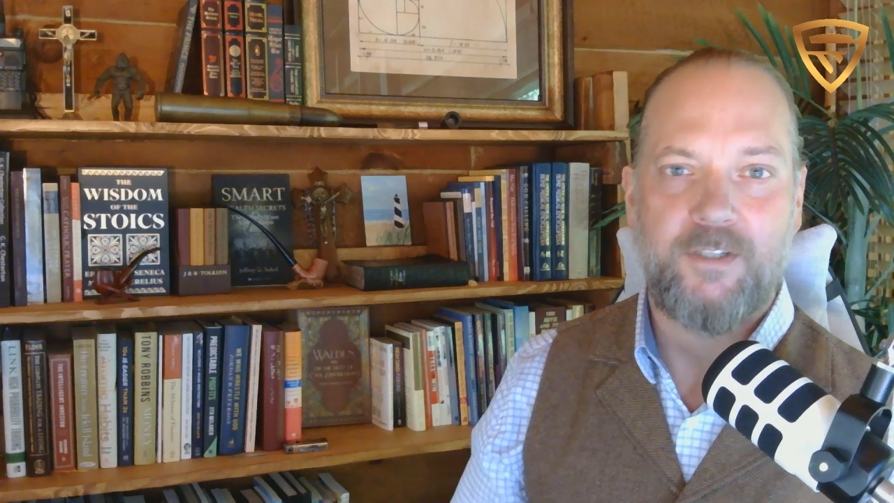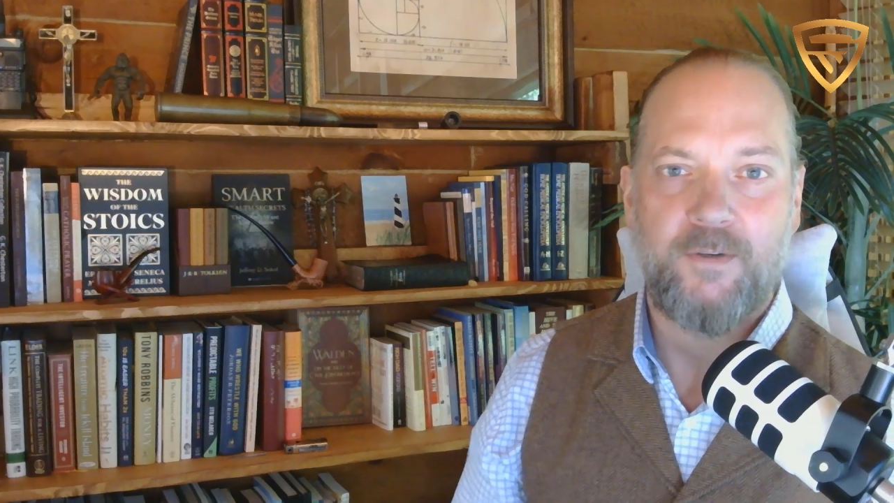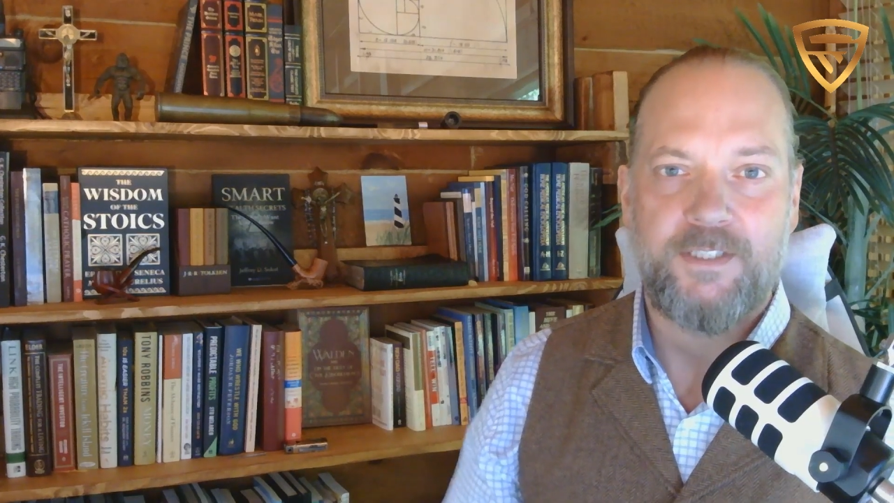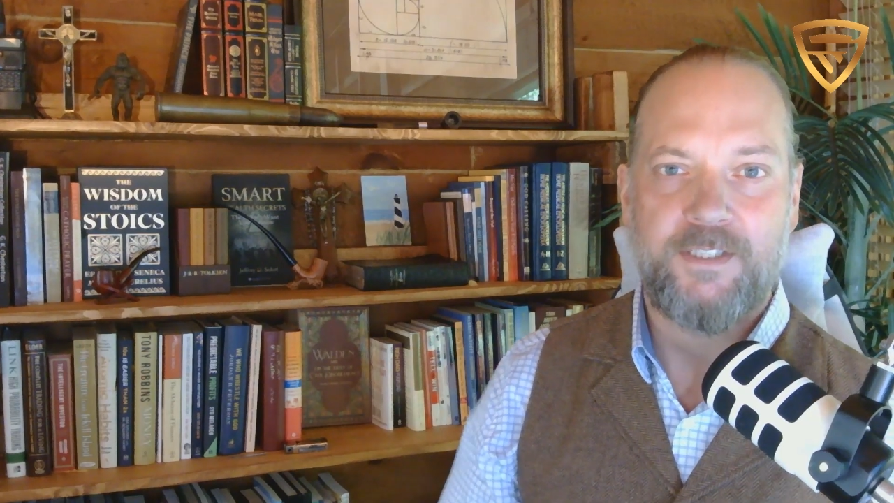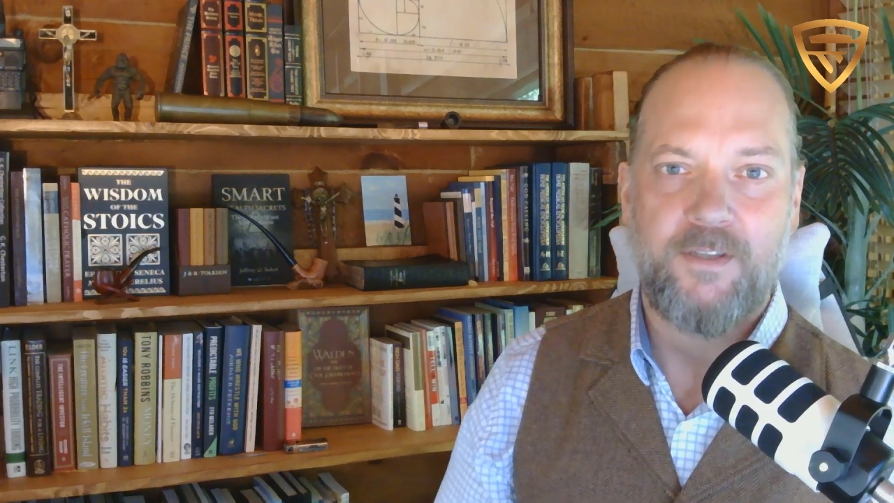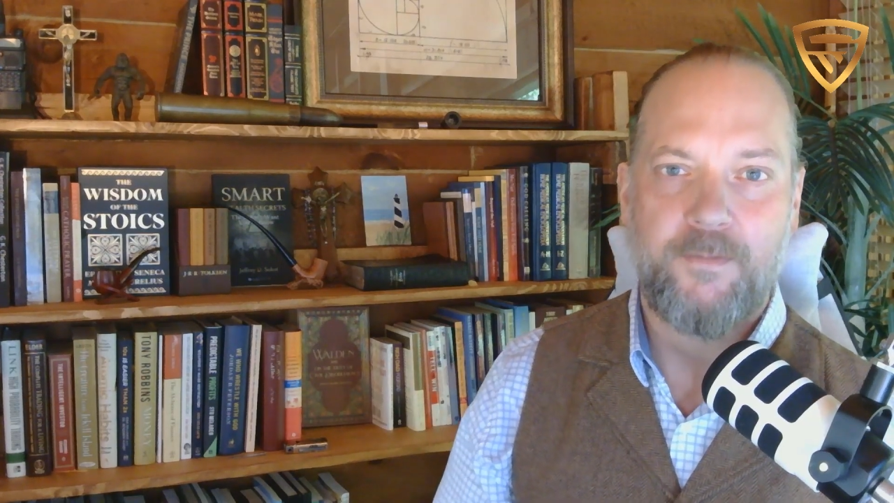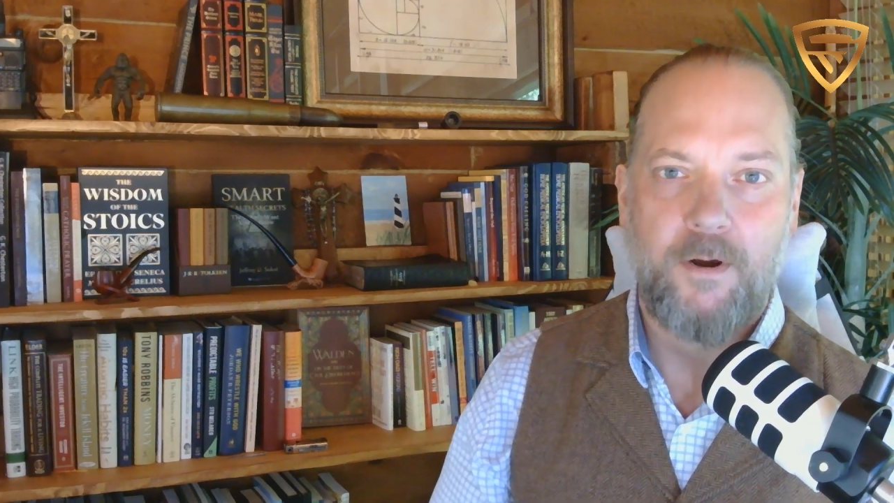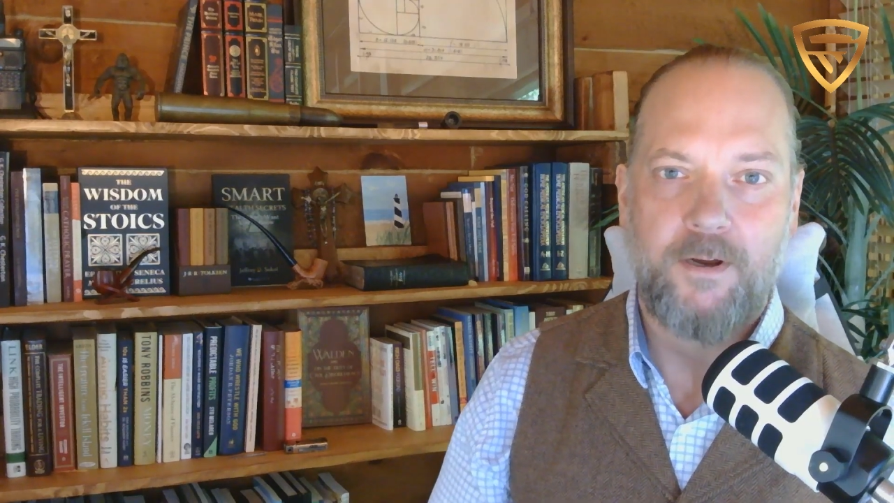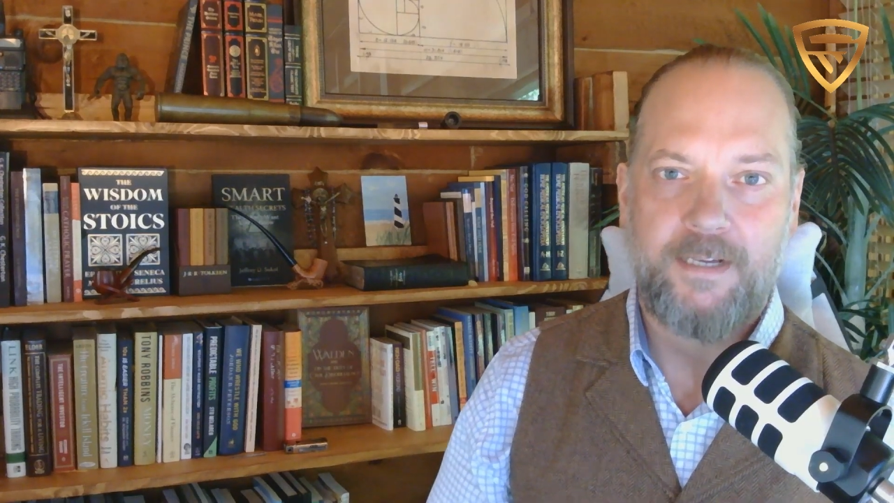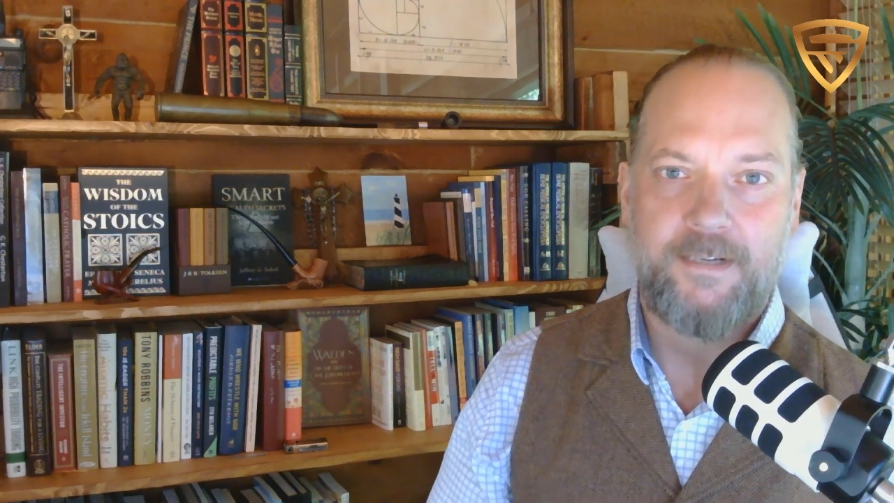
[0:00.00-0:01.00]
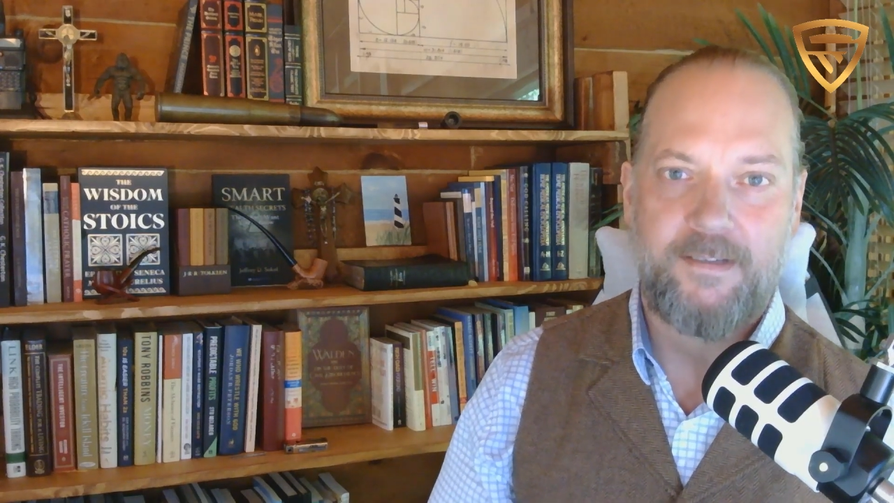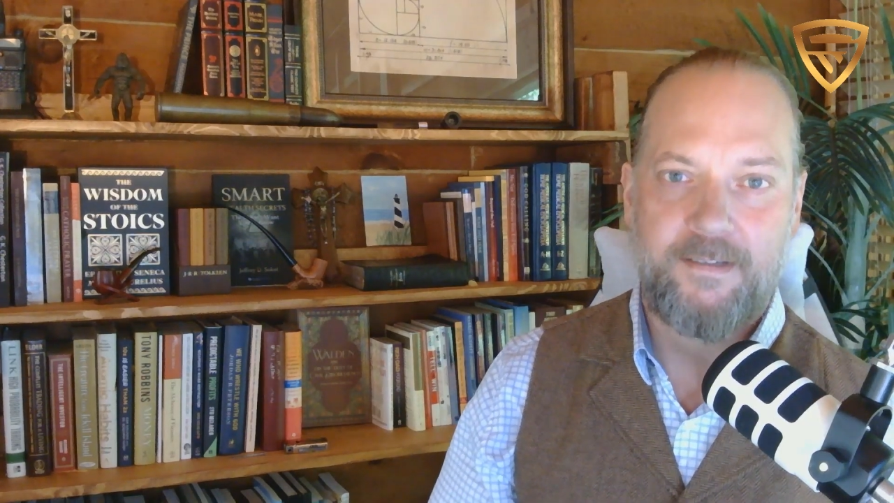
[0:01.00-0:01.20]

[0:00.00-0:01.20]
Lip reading: tuition to the market